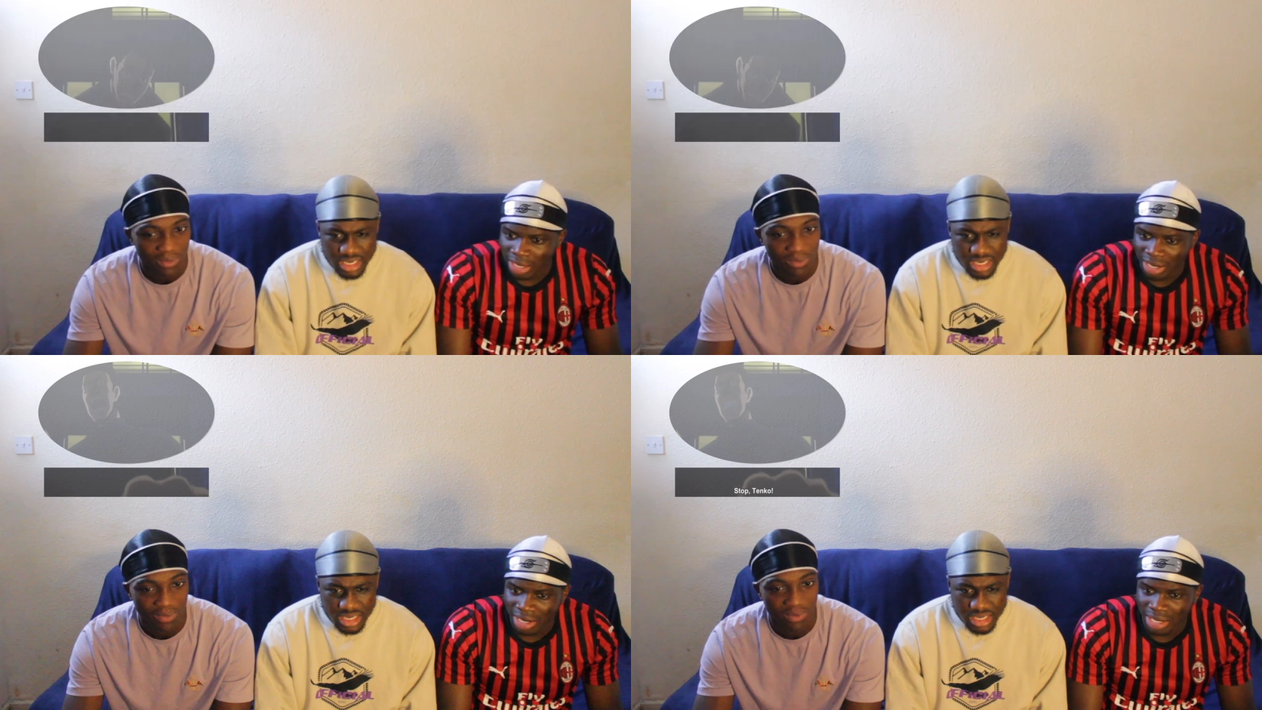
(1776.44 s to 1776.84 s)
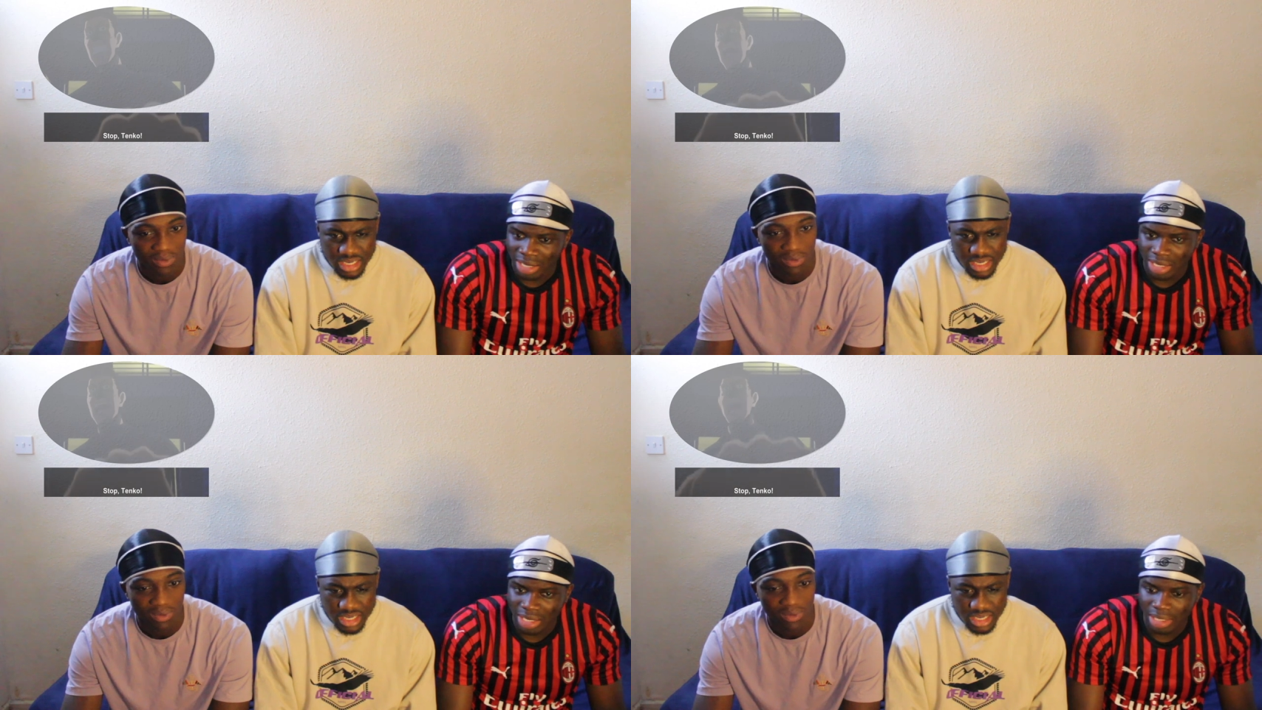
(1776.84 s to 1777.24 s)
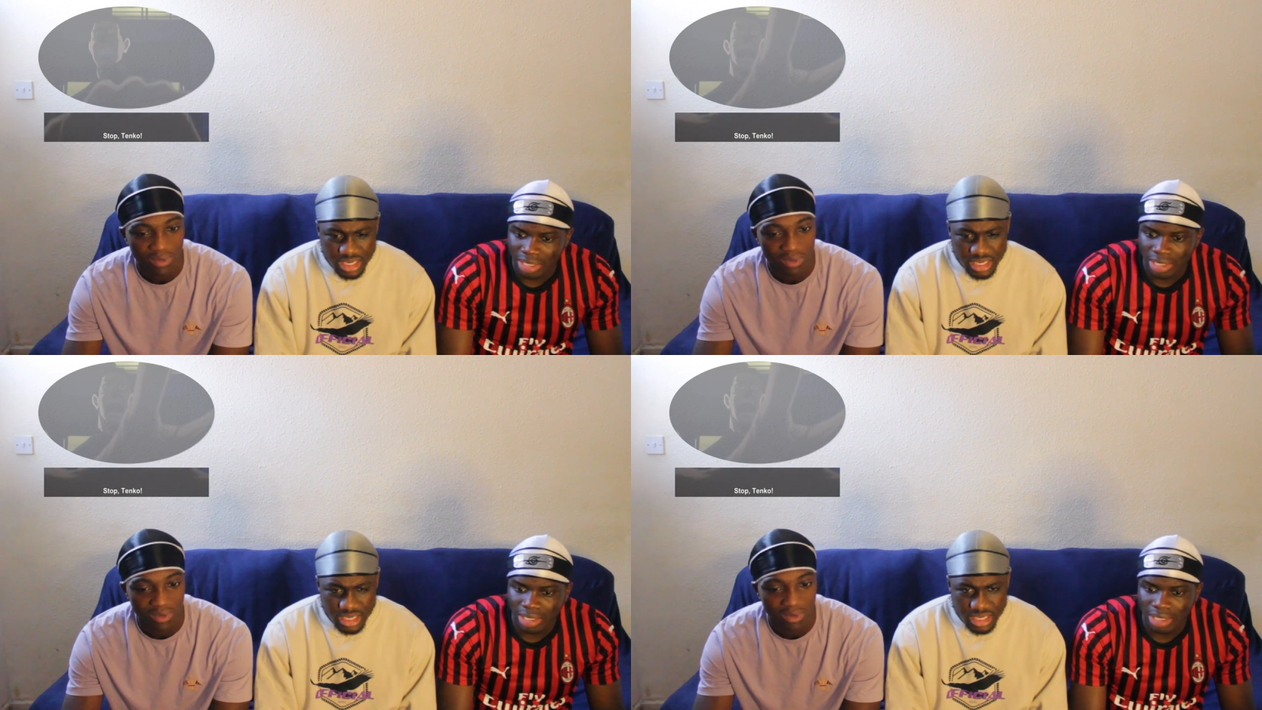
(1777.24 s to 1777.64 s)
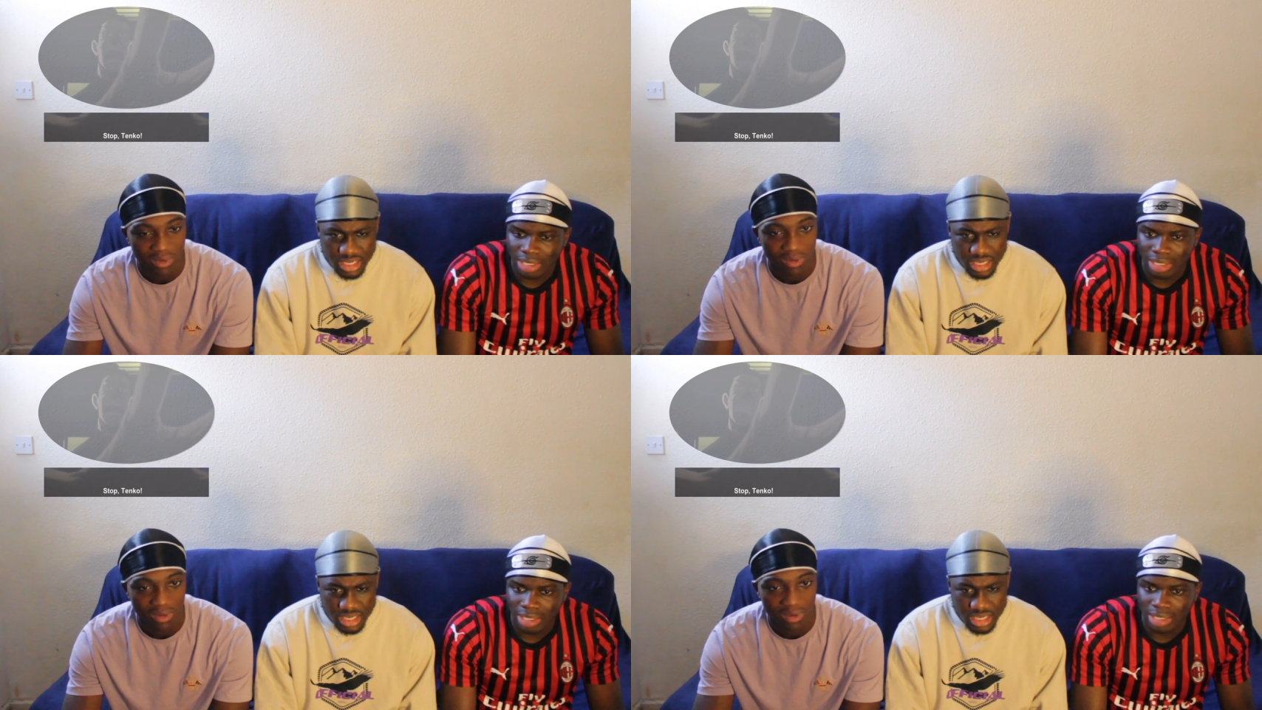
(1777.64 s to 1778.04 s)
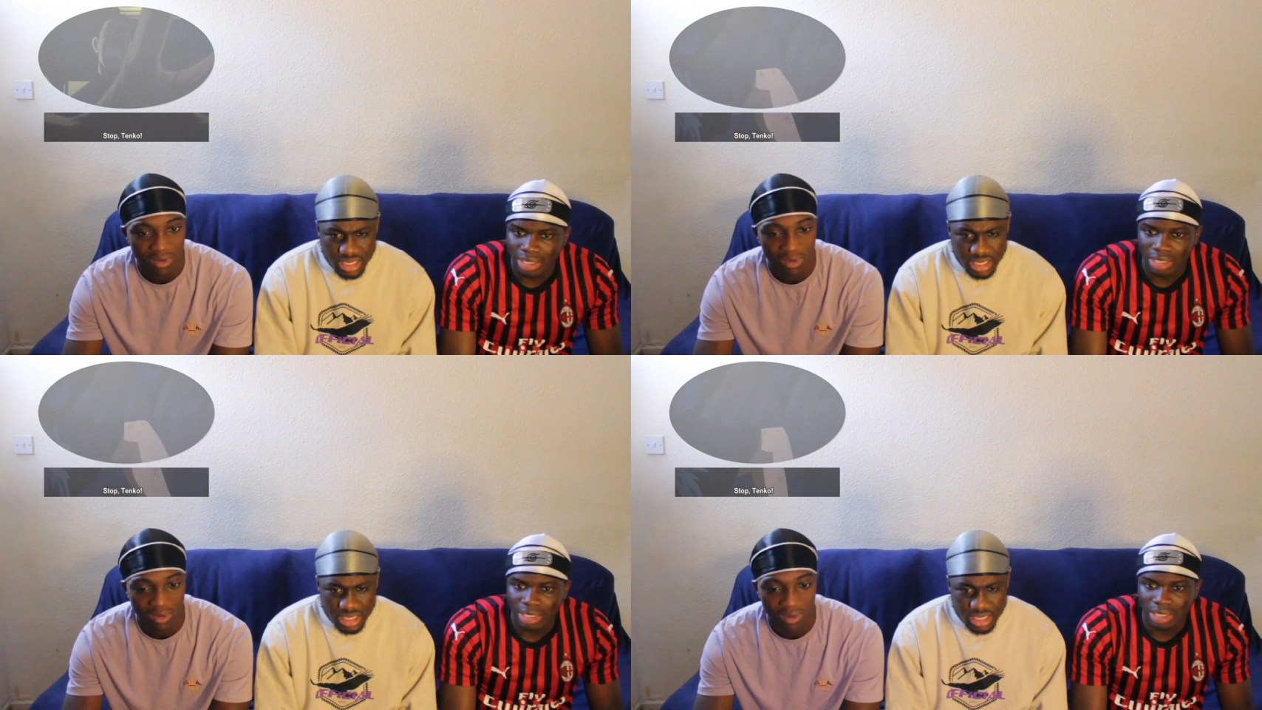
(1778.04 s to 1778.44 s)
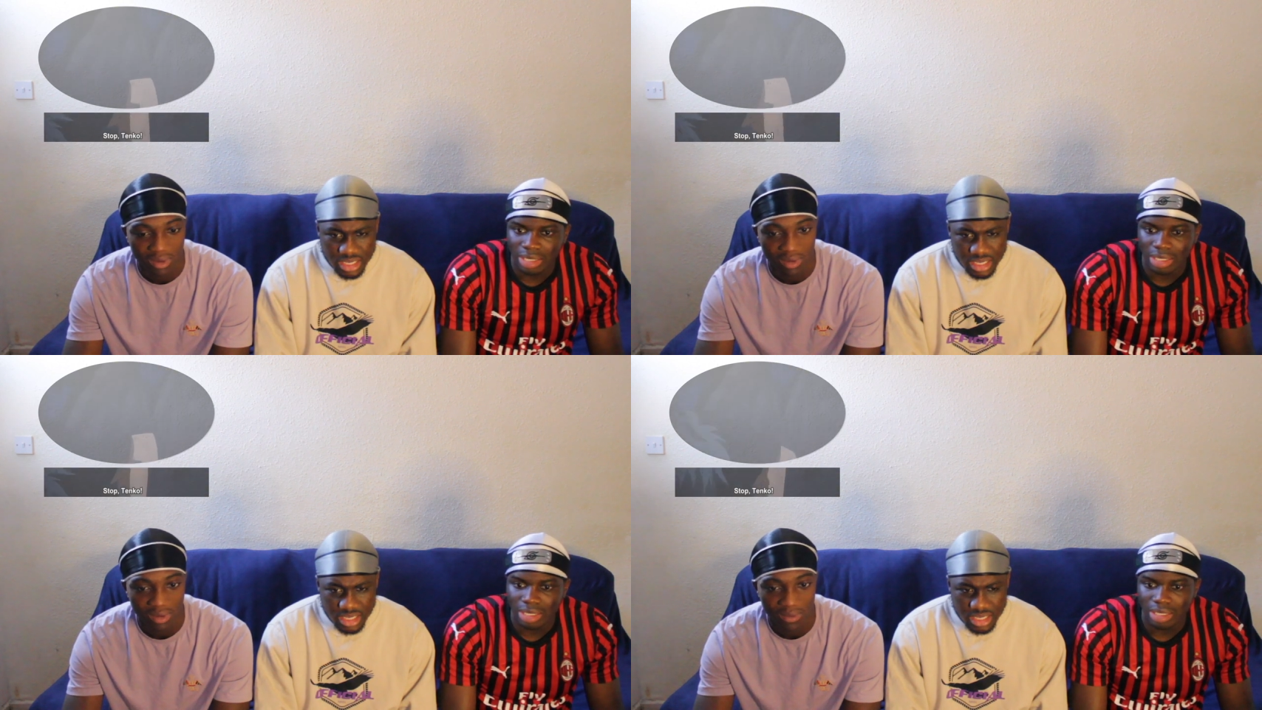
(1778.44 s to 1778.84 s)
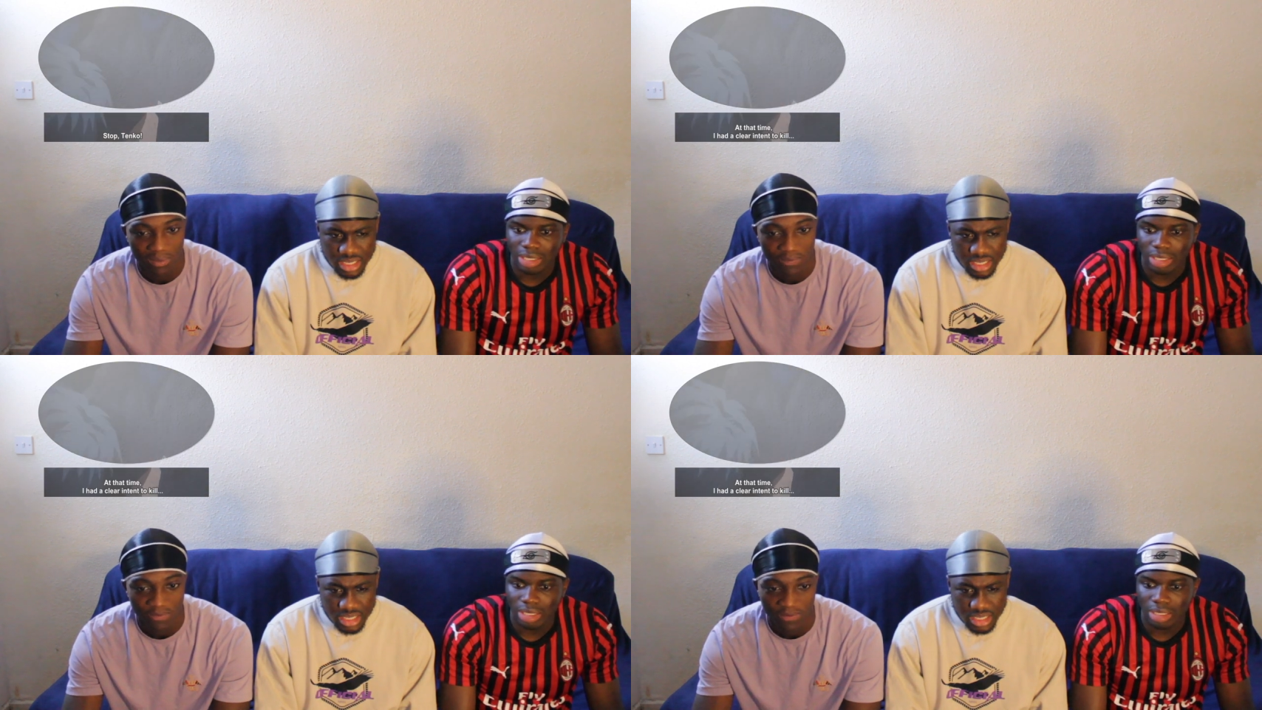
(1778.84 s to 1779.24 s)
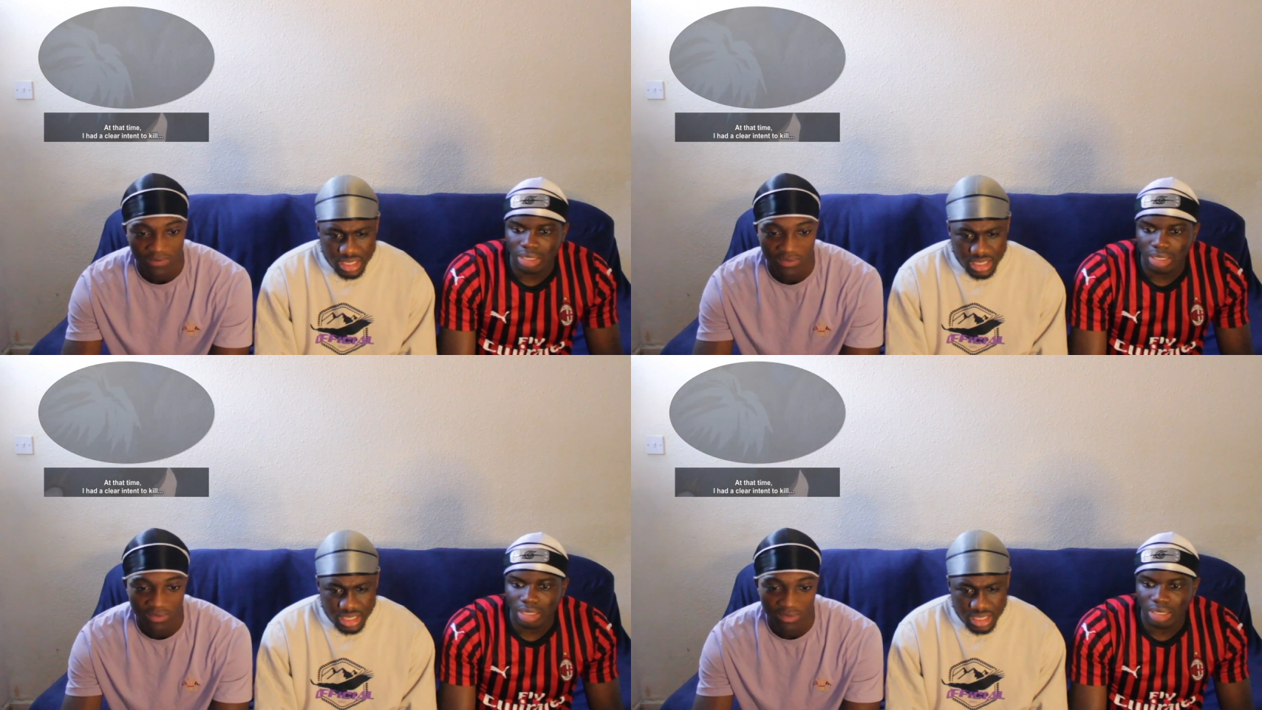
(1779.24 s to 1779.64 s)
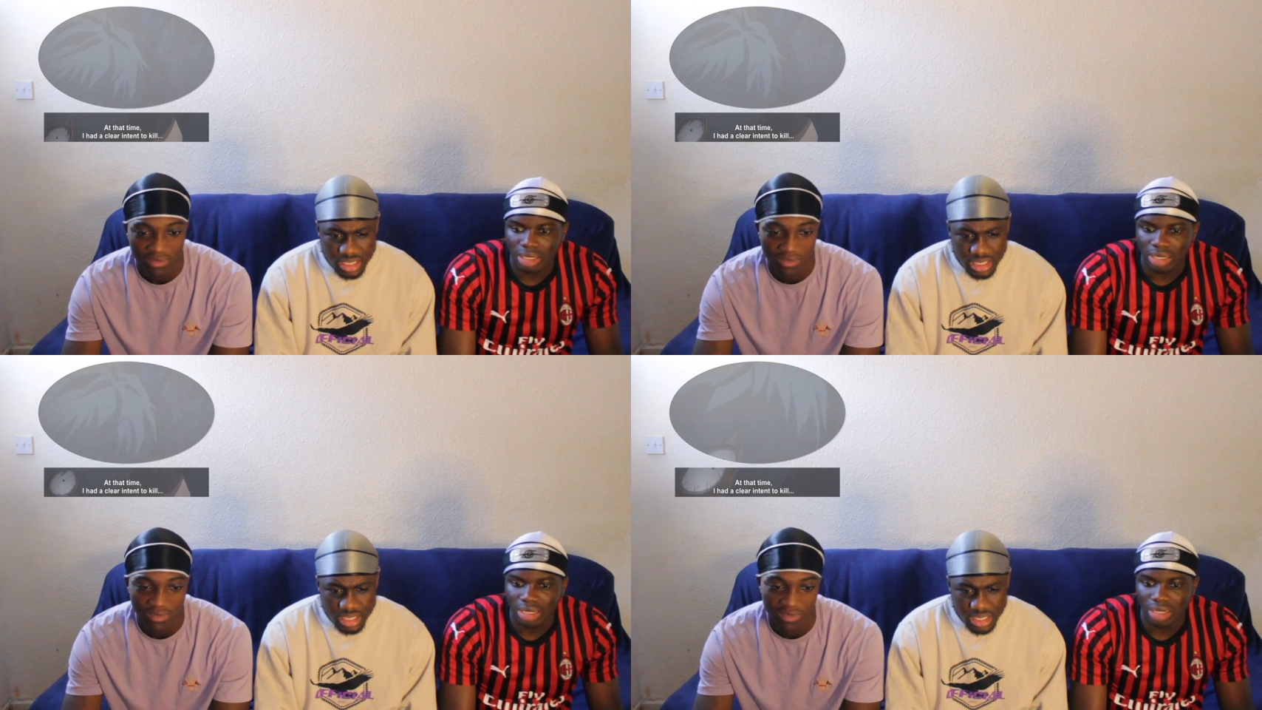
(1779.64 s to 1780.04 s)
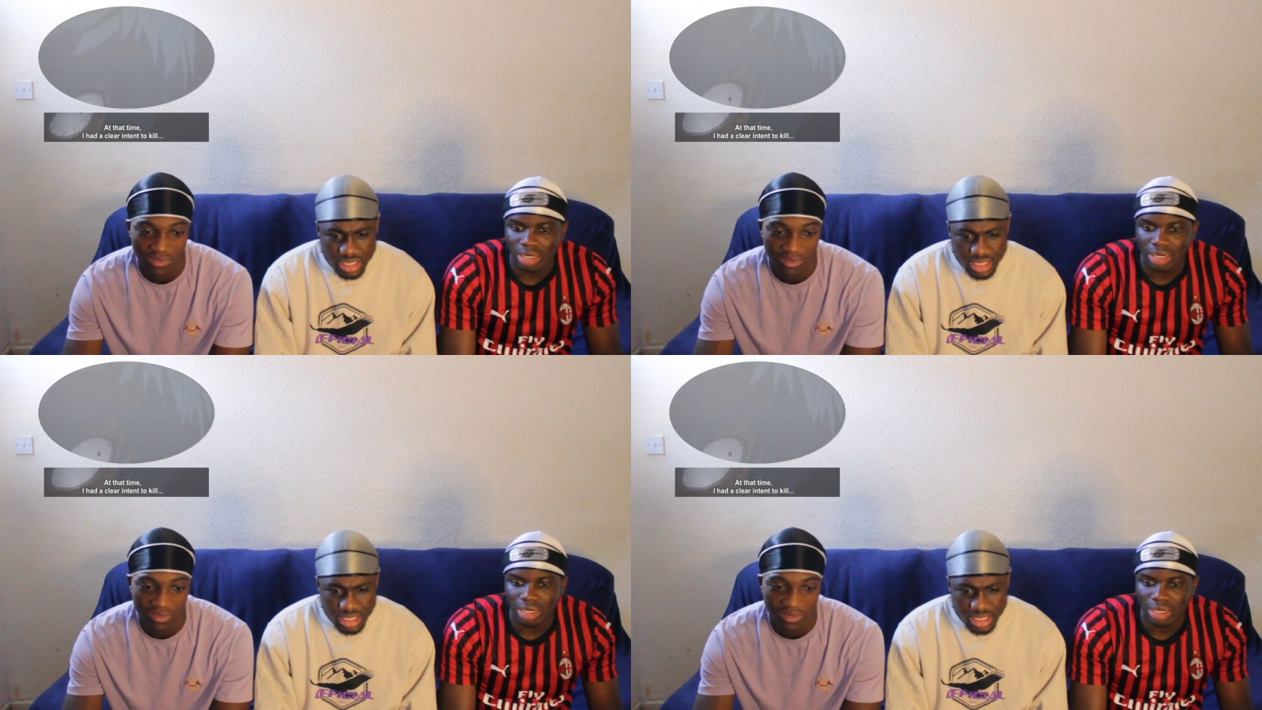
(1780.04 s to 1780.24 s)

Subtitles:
(silence)